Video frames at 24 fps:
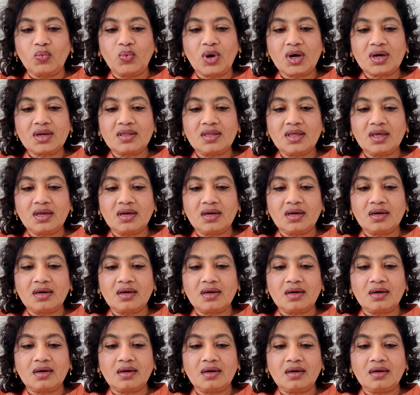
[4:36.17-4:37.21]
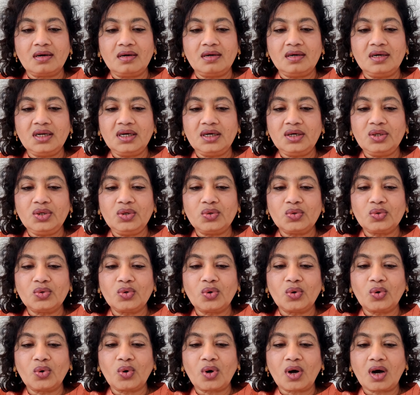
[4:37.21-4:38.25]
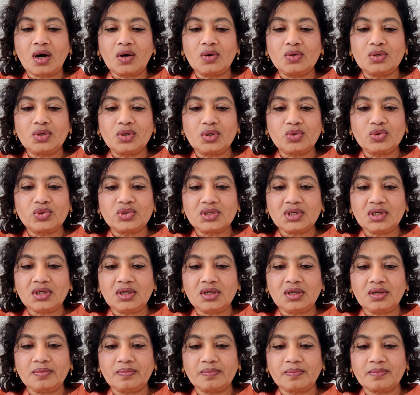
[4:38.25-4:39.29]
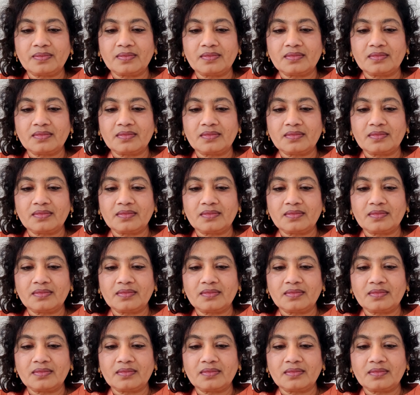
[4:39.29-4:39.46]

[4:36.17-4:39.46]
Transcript: What then did you go out to see?